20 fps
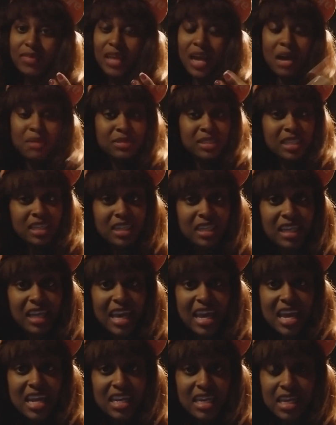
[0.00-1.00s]
I'm still a
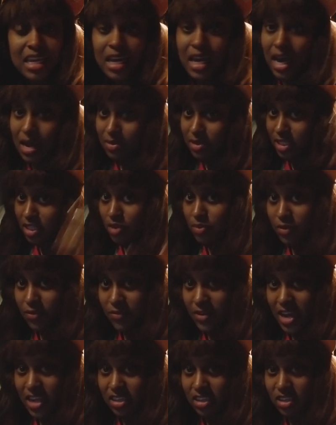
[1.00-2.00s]
lady, I'm still
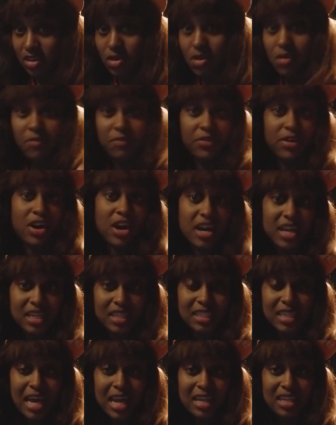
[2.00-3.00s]
professional, I'm very
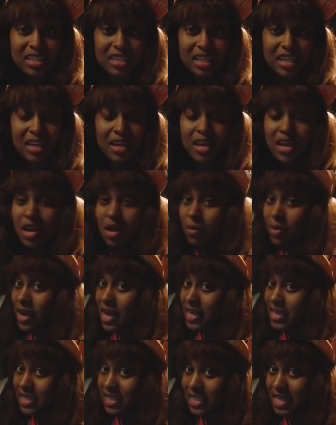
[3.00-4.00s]
intelligent, but
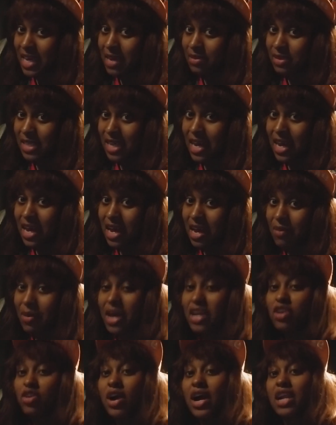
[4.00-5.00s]
at the same time,
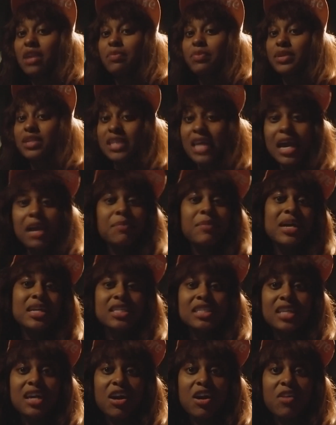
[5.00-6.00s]
I know how to protect
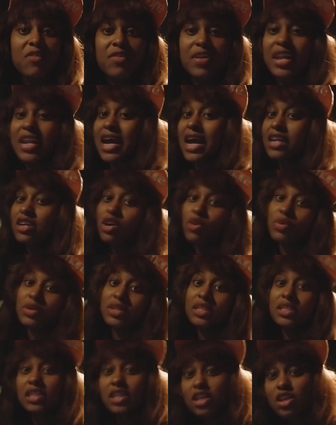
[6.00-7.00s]
myself and I know what
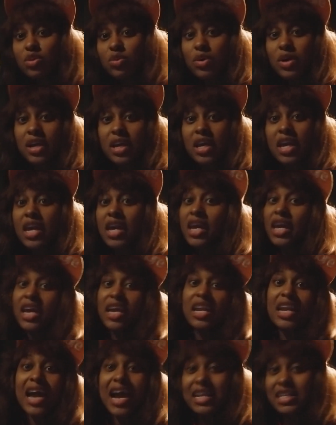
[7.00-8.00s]
to deal with
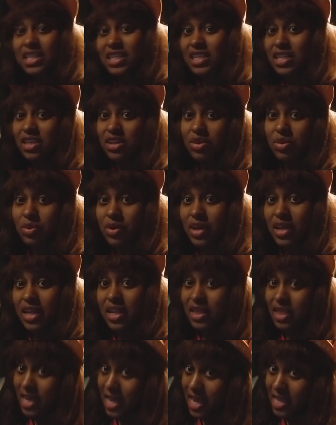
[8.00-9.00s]
and not to deal with
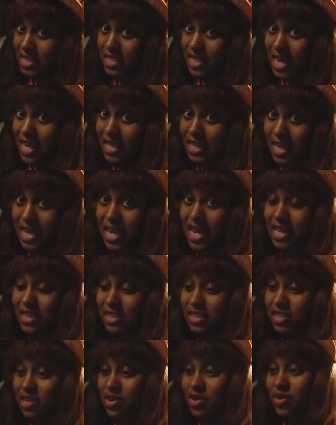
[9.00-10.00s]
and things like that.
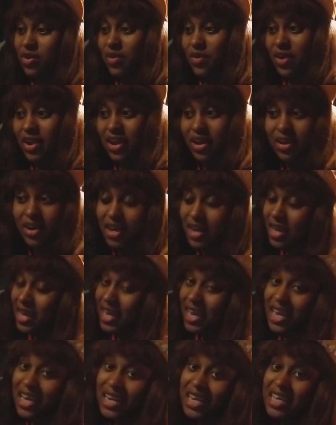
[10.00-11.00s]
So
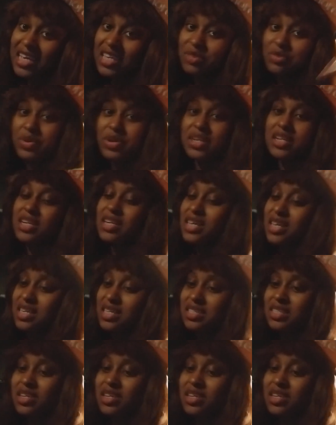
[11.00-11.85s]
it is what it is